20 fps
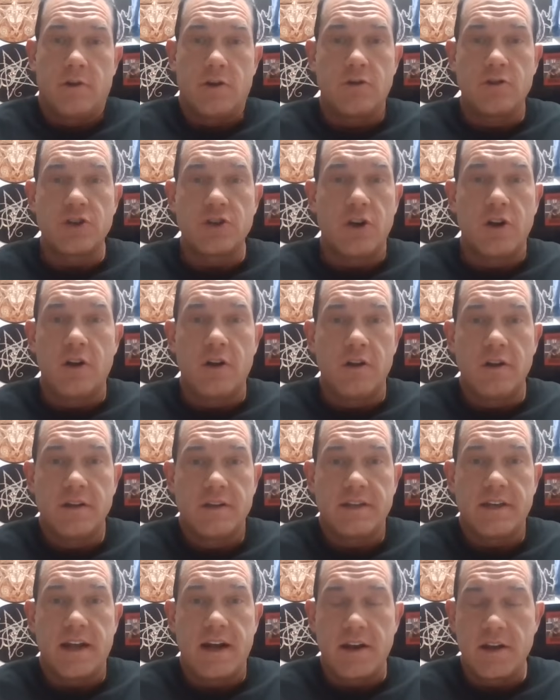Urgehall?
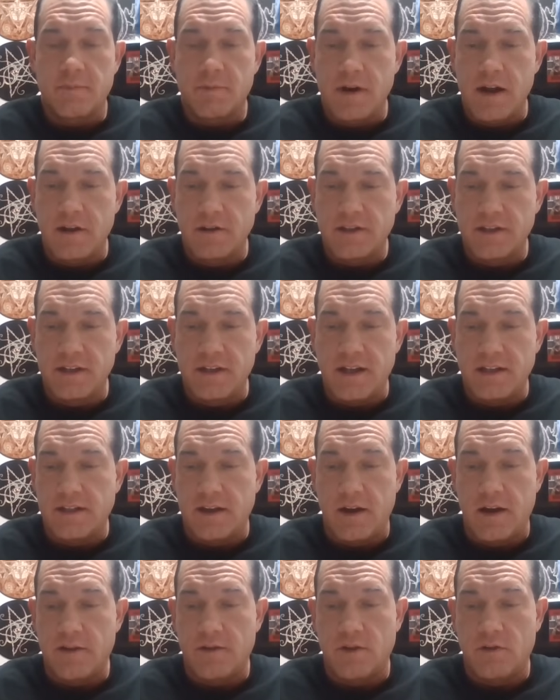Is that how you pronounce it? That's
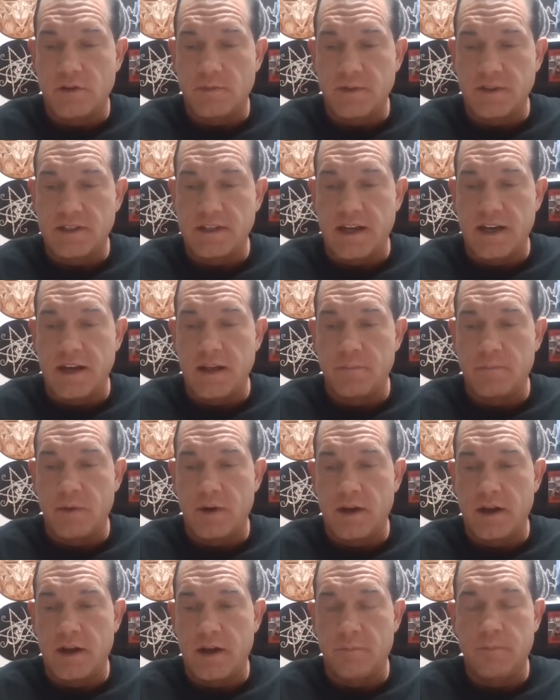how I've always been saying it.
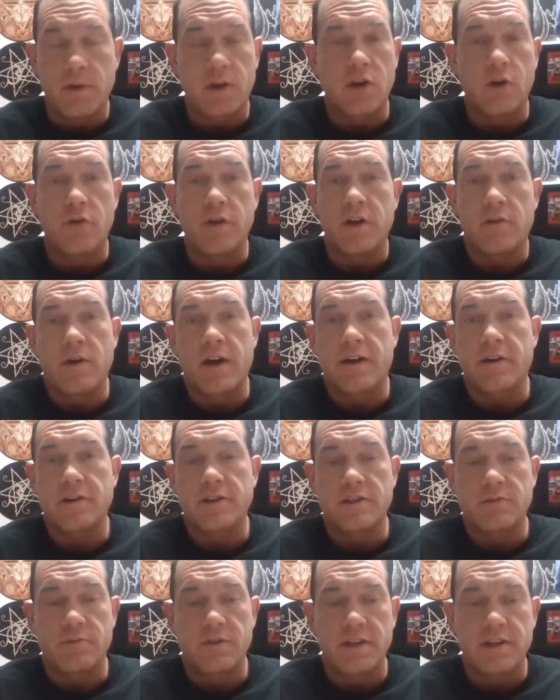But uh, Pagonia
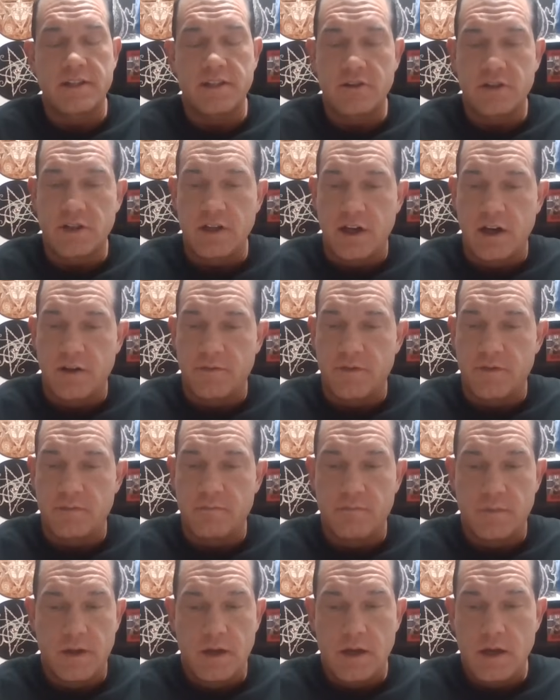Records has released their stuff
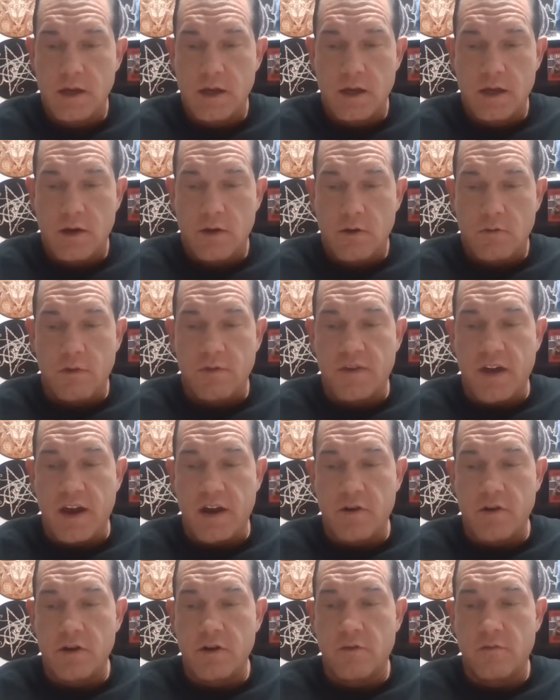and We've
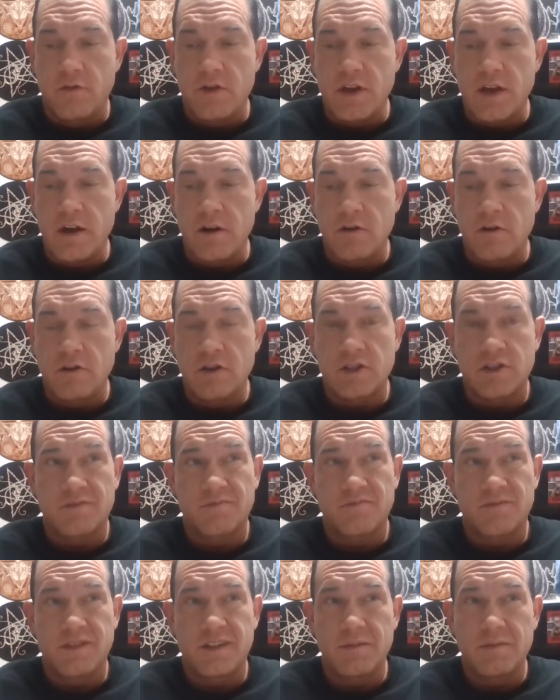carried it over the
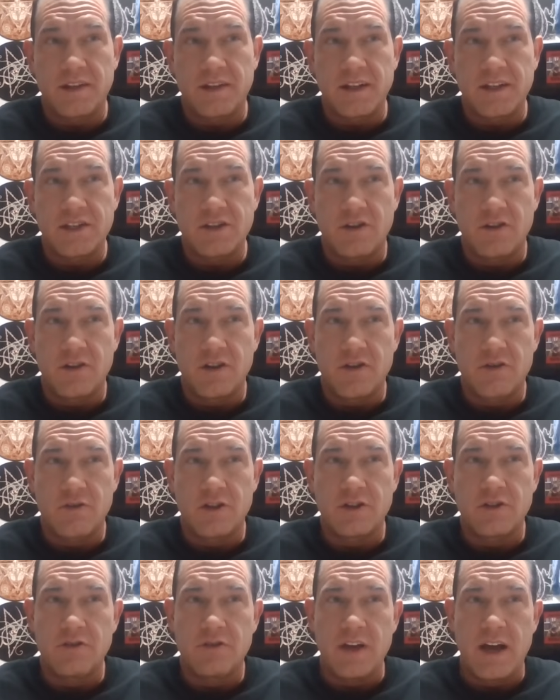years. Seems like they started in the
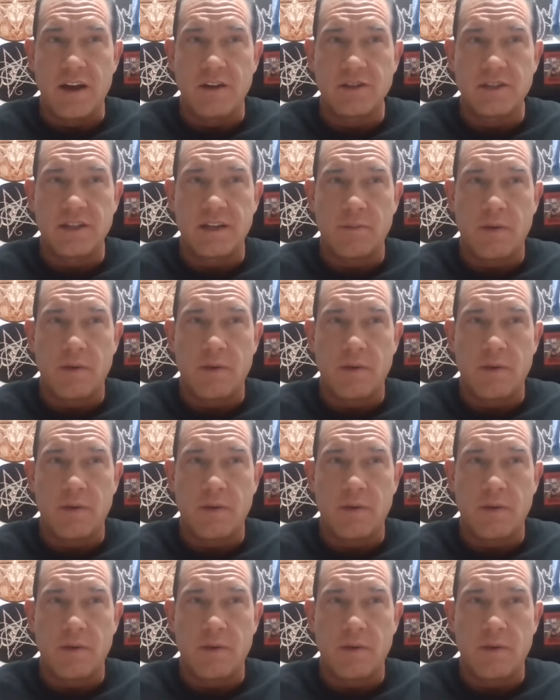early 2000s.